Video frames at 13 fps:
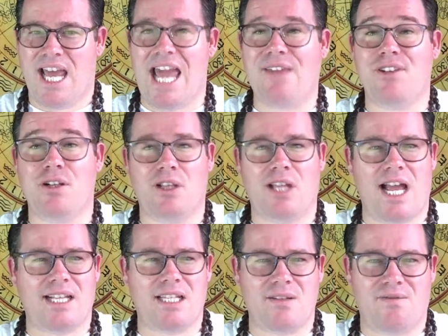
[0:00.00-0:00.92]
If you
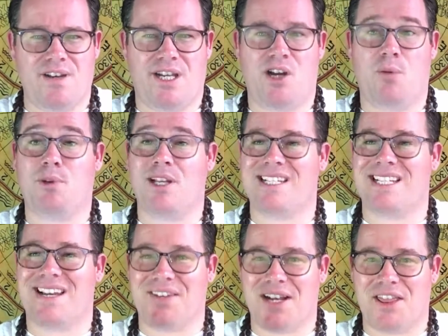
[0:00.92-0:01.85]
like this video, please
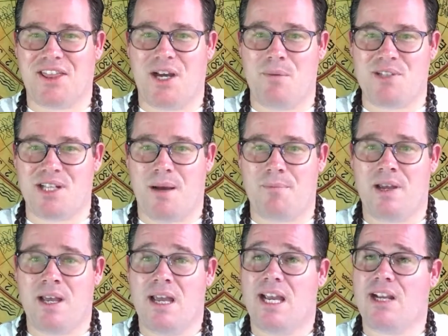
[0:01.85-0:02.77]
give it a thumbs up
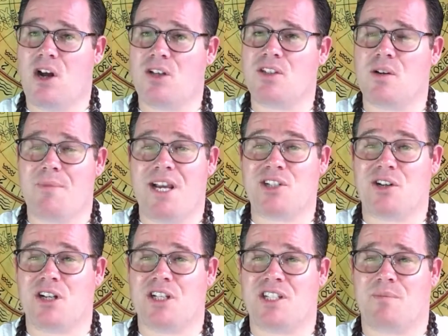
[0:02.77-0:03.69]
and also make sure
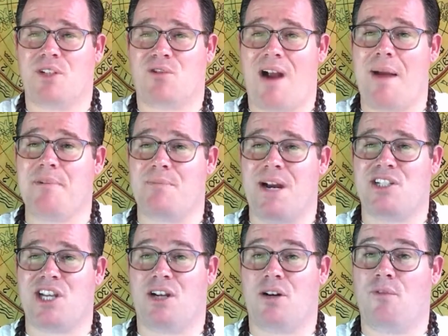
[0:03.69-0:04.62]
to subscribe to my
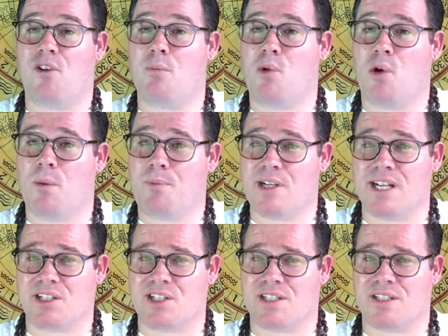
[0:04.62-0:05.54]
channel for more
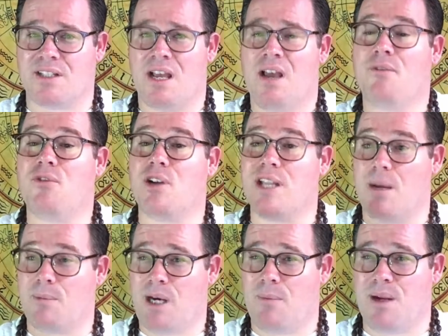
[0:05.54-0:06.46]
predictions for the
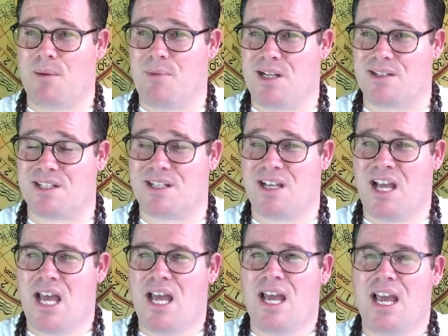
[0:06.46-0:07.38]
upcoming months.
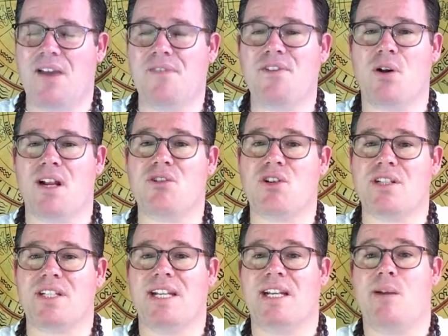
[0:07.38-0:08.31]
If you're
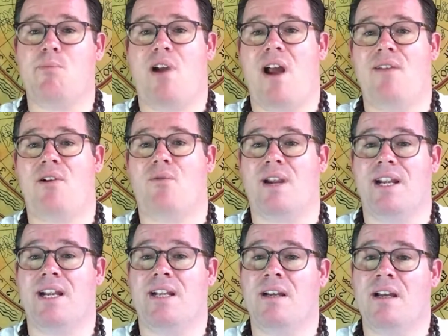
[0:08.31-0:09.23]
interested in a private
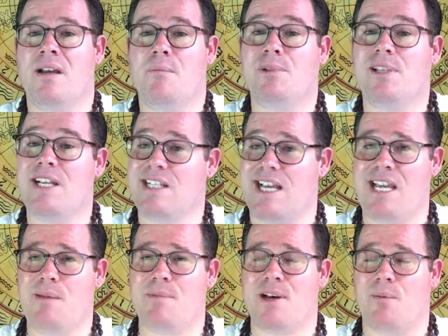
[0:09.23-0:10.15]
reading, please
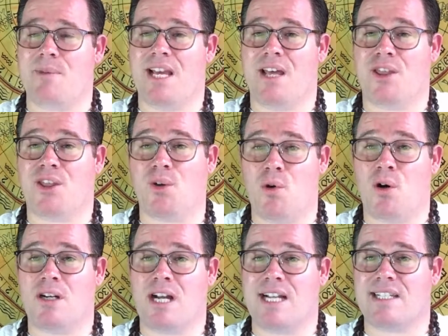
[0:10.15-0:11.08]
email me at
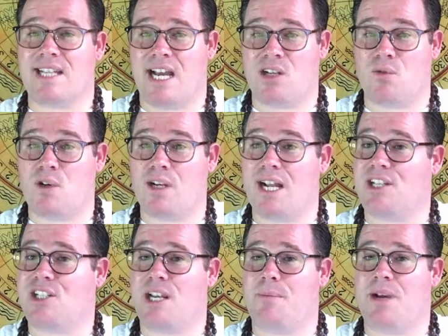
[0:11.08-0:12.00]

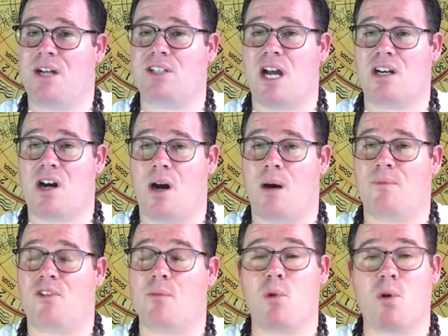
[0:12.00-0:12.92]
thor.sandalwood@gmail.com
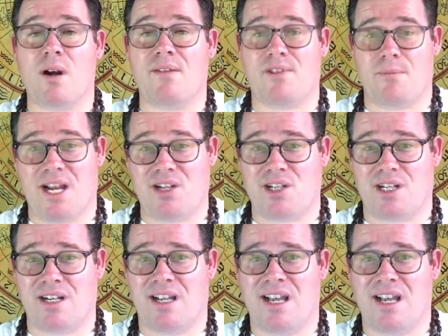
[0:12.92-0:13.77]
for more information.